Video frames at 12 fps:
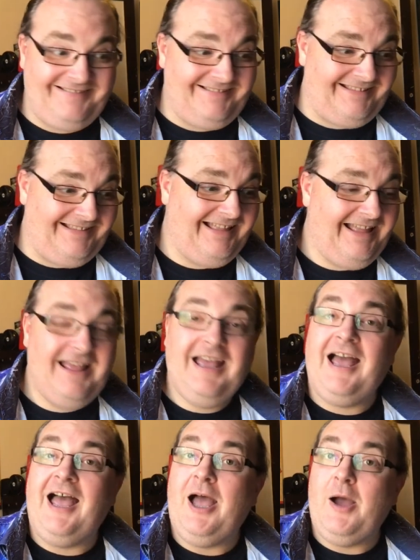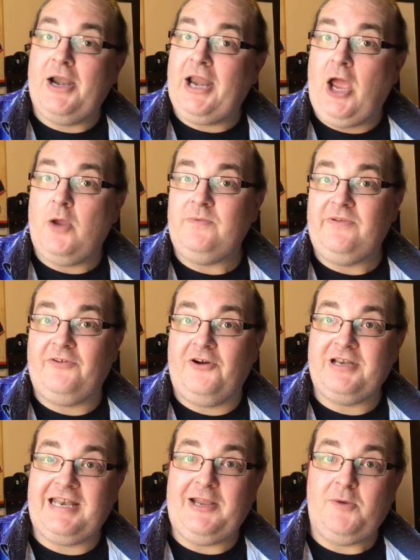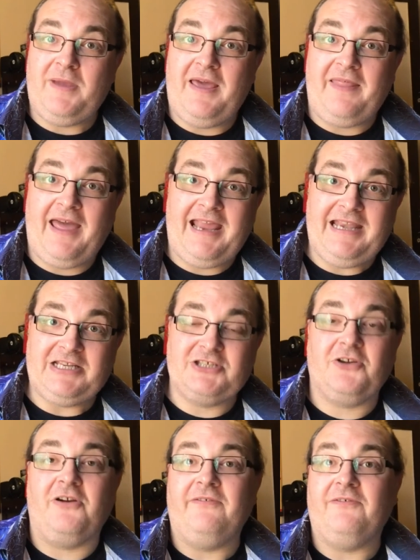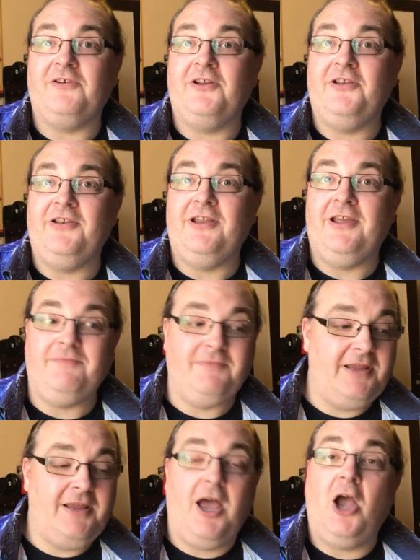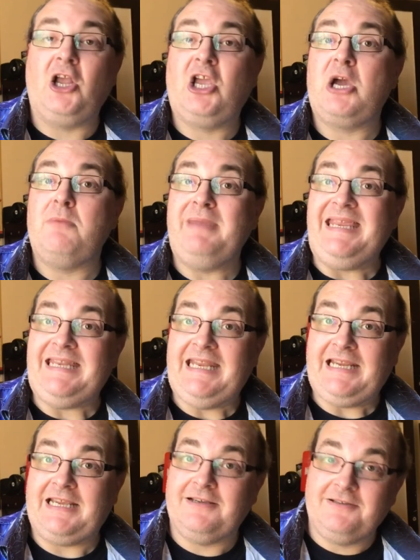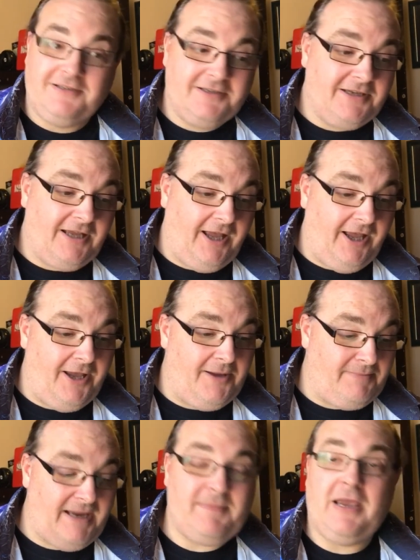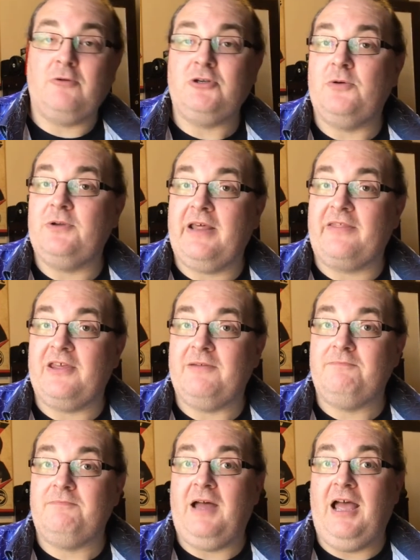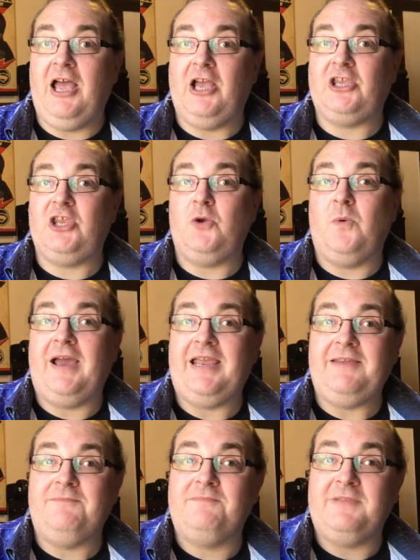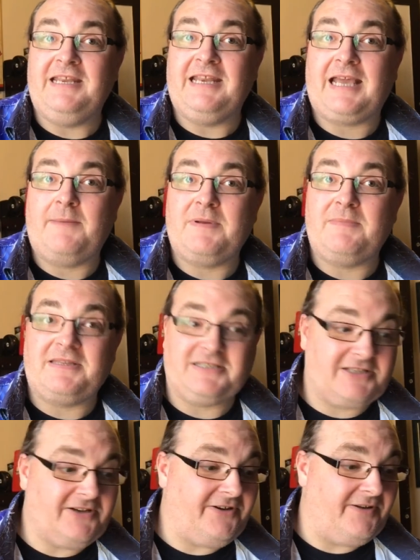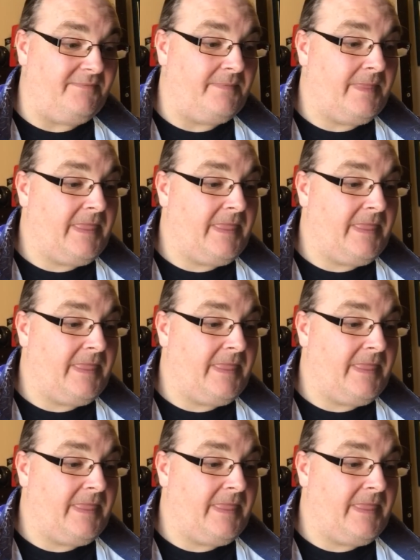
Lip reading: And I hope you find a little bit of that insightful and comedic. Maybe I'll do another QA in a couple of months' time.